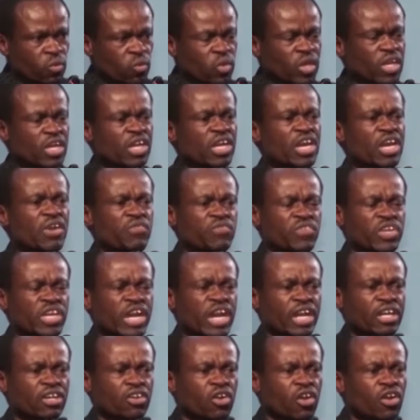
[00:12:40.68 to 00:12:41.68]
We live in
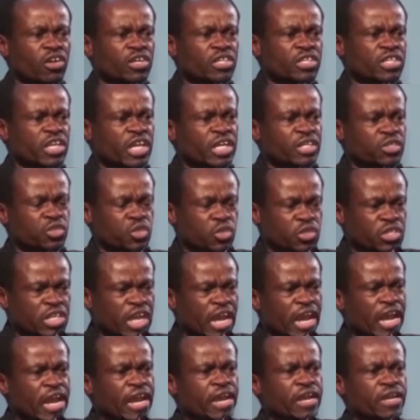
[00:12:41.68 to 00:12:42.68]
a continent
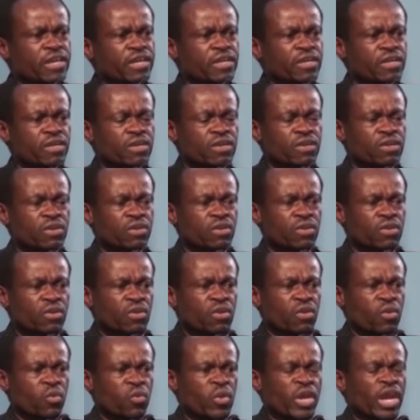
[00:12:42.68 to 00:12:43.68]
today
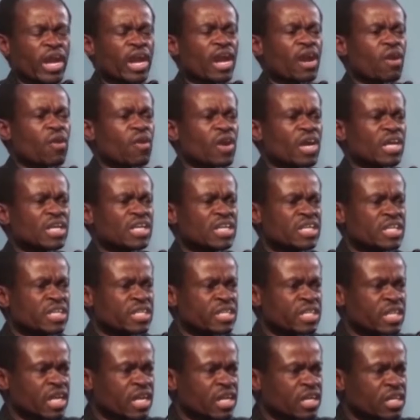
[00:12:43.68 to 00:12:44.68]
where our
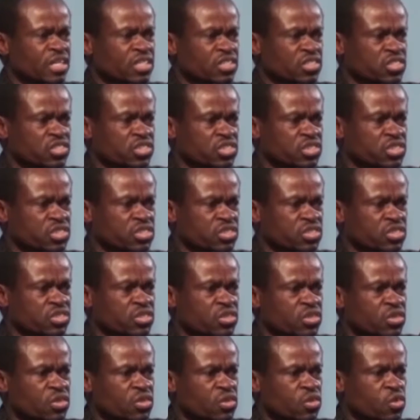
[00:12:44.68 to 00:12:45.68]

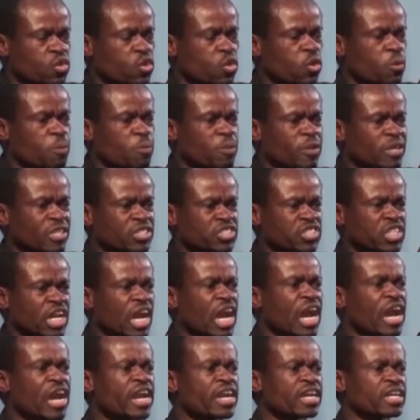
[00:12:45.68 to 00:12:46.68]
leaders who
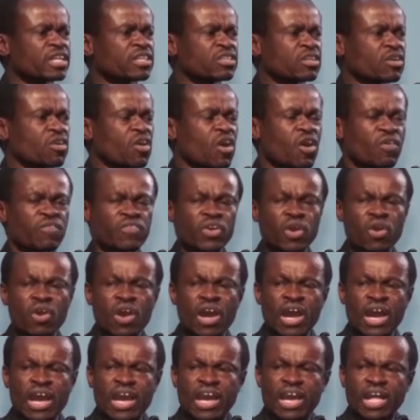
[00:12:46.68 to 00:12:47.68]
preside over
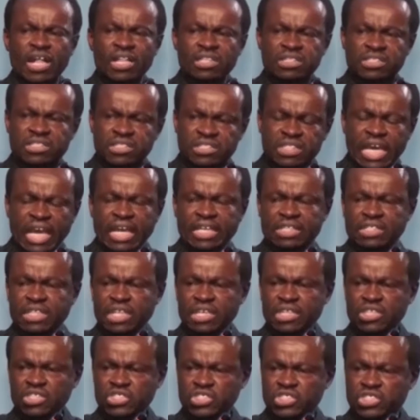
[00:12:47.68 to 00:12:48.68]
our health
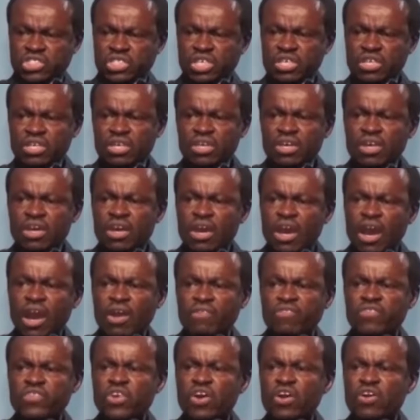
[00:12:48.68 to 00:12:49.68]
sectors
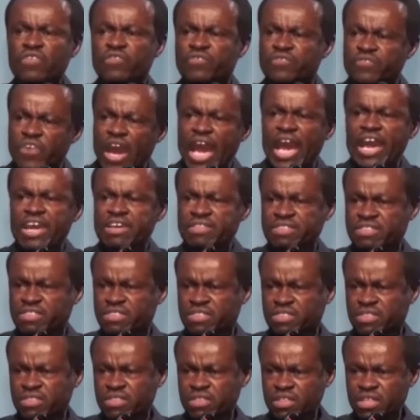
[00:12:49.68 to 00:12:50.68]
have no
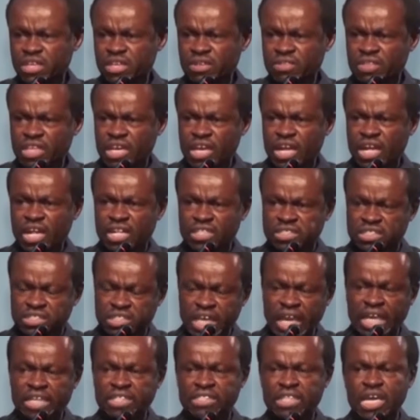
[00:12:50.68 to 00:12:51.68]
faith in the health
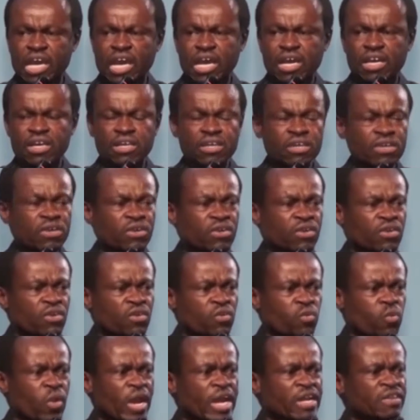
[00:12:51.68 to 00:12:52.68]
sector.
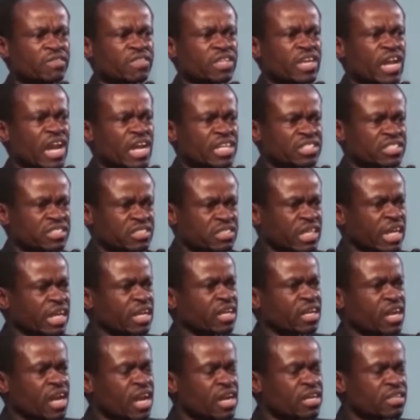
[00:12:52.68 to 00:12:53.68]
When they are sick
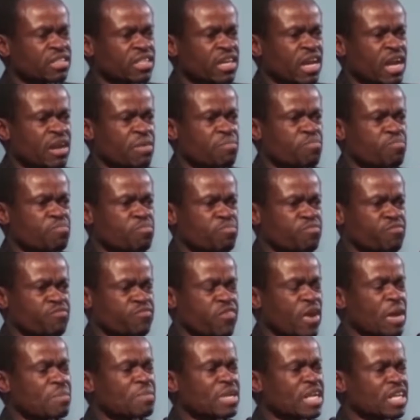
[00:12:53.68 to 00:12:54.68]
and their
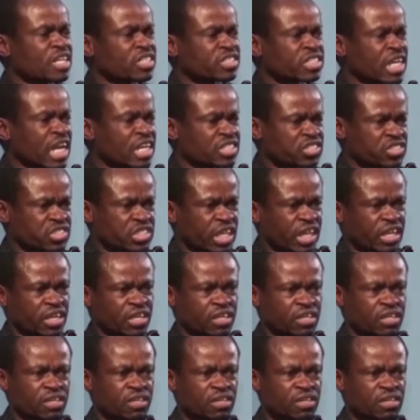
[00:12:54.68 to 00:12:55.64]
families are sick,